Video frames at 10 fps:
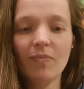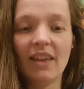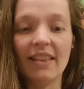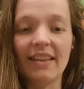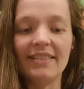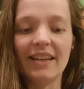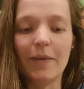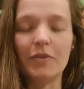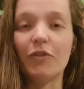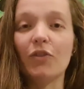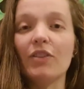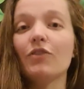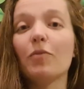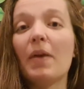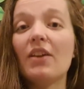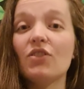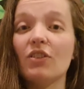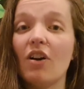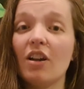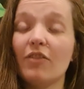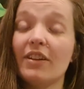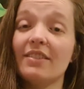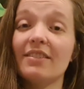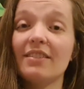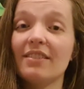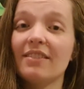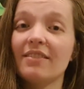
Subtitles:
In these times of transformation, all of us